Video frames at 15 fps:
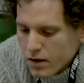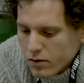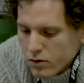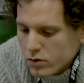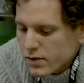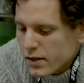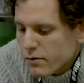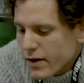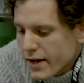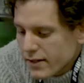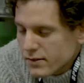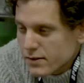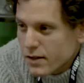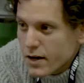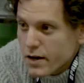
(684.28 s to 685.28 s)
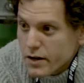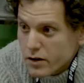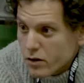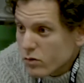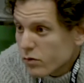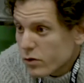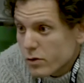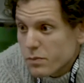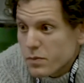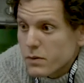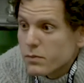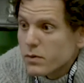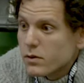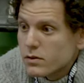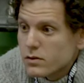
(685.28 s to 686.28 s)
those are rights that are new for
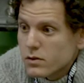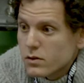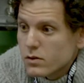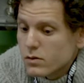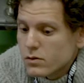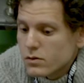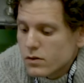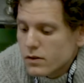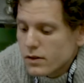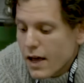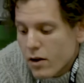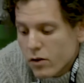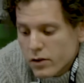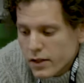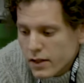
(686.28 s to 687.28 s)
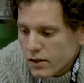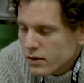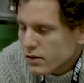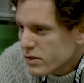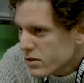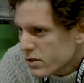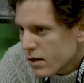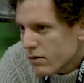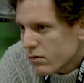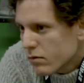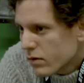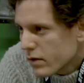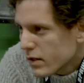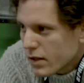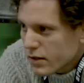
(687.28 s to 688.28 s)
people. So not only in the
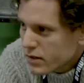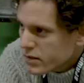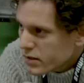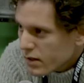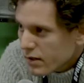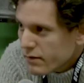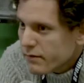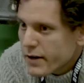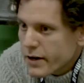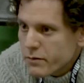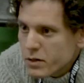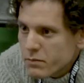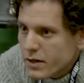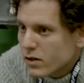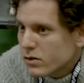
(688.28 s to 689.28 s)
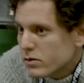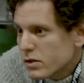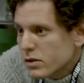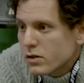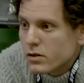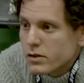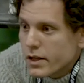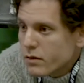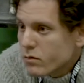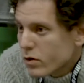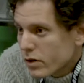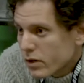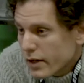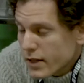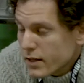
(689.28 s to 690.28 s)
digital environment, but also in the online
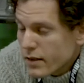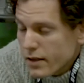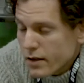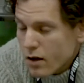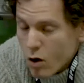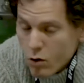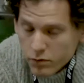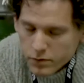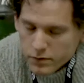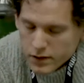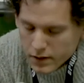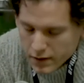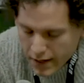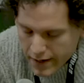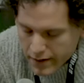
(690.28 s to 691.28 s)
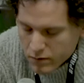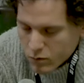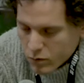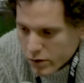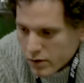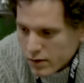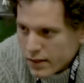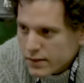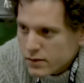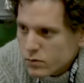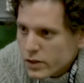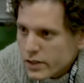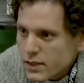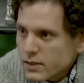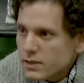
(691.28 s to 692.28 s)
world, in the offline world as
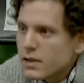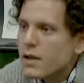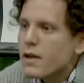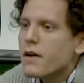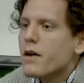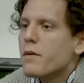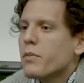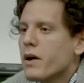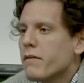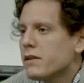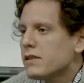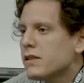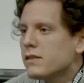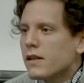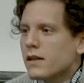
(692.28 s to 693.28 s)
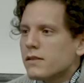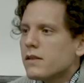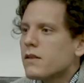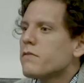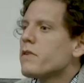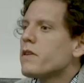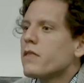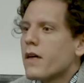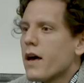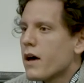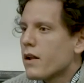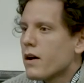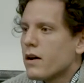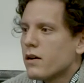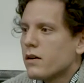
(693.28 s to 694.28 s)
well, privacy is not something
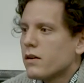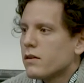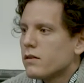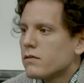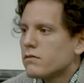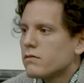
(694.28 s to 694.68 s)
that